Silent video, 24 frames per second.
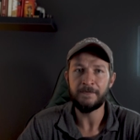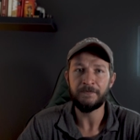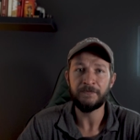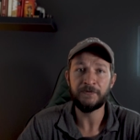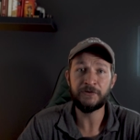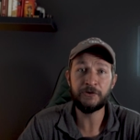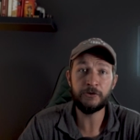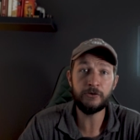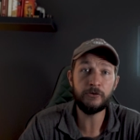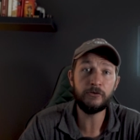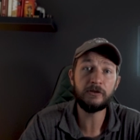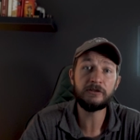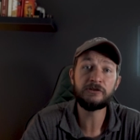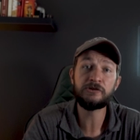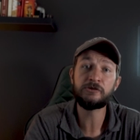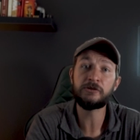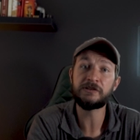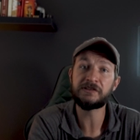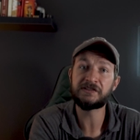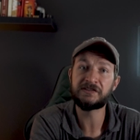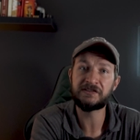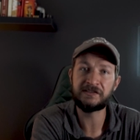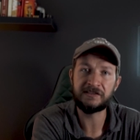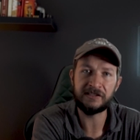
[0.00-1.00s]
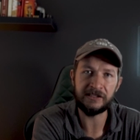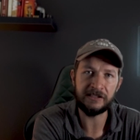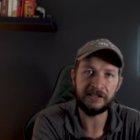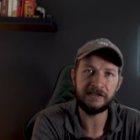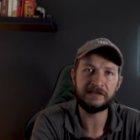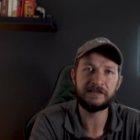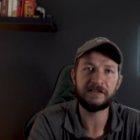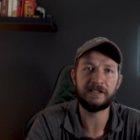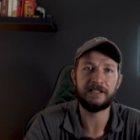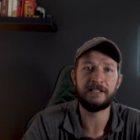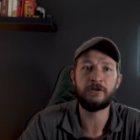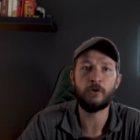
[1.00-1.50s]
to the
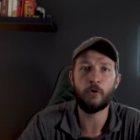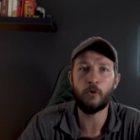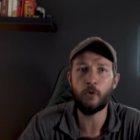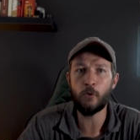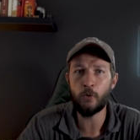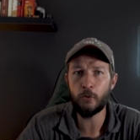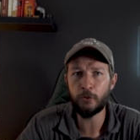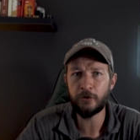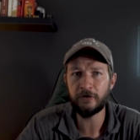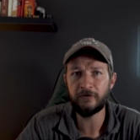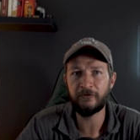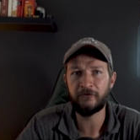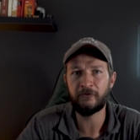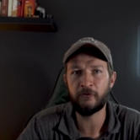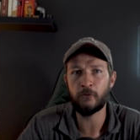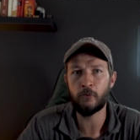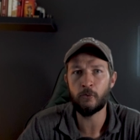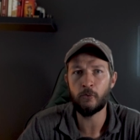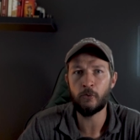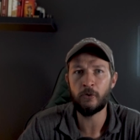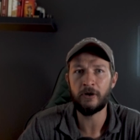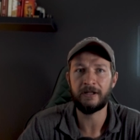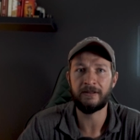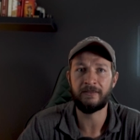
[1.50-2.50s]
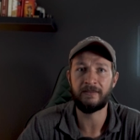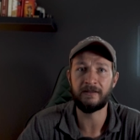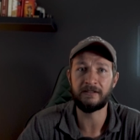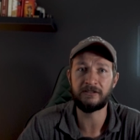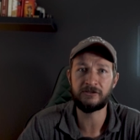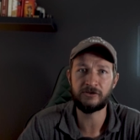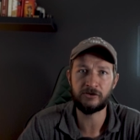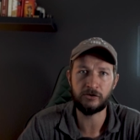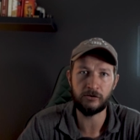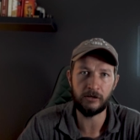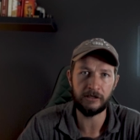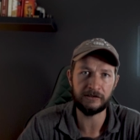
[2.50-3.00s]
trustees in order for the
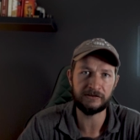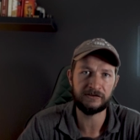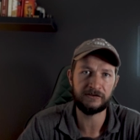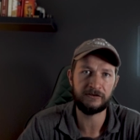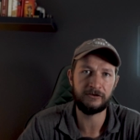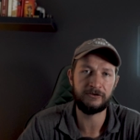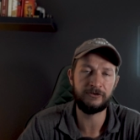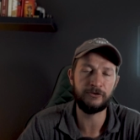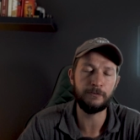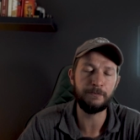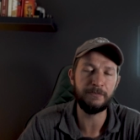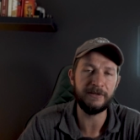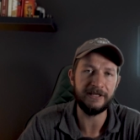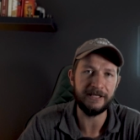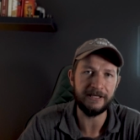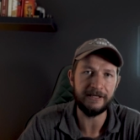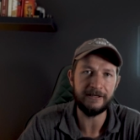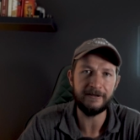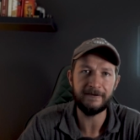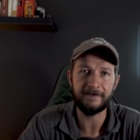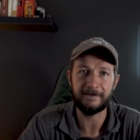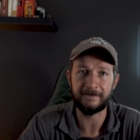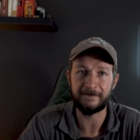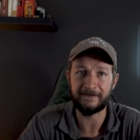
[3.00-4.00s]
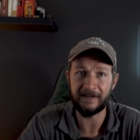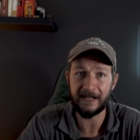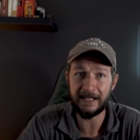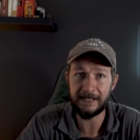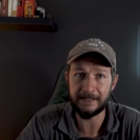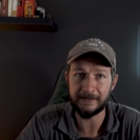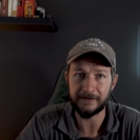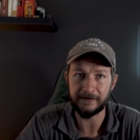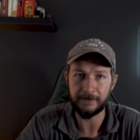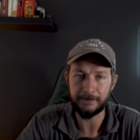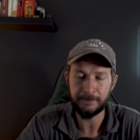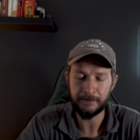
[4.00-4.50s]
trust to be
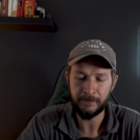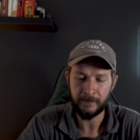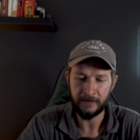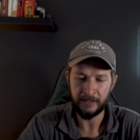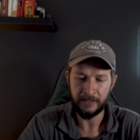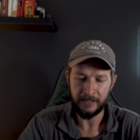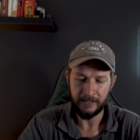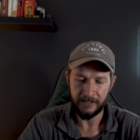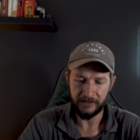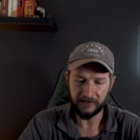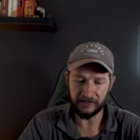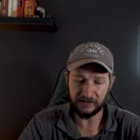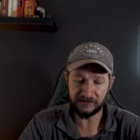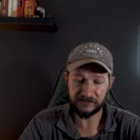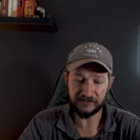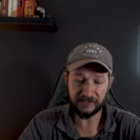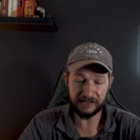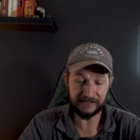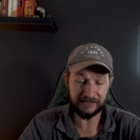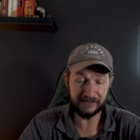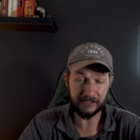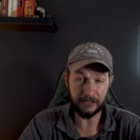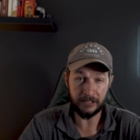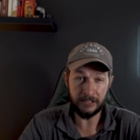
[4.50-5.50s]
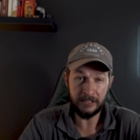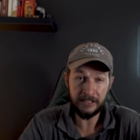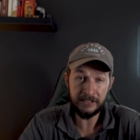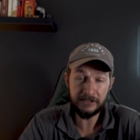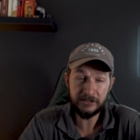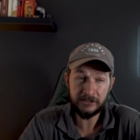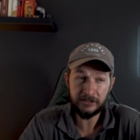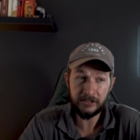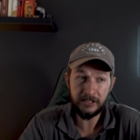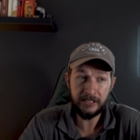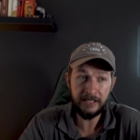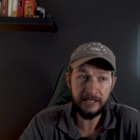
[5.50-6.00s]
valid. This is
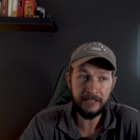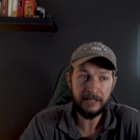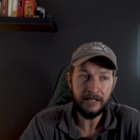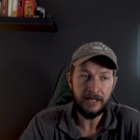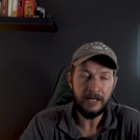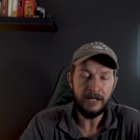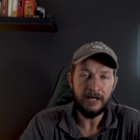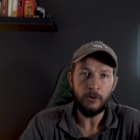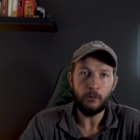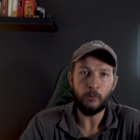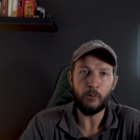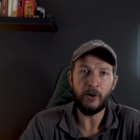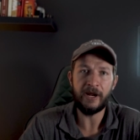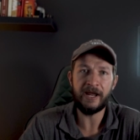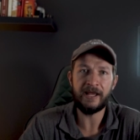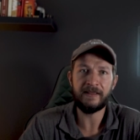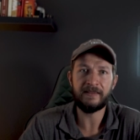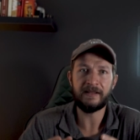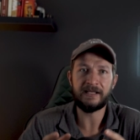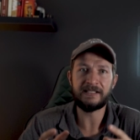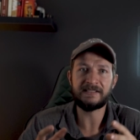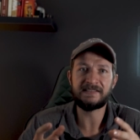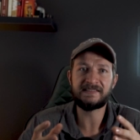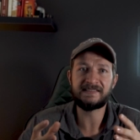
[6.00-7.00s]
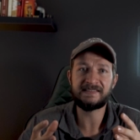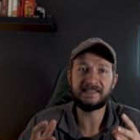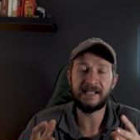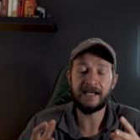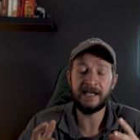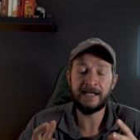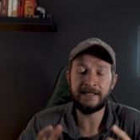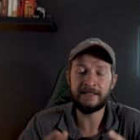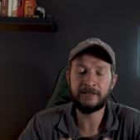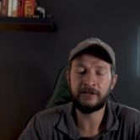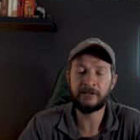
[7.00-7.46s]
literally where they say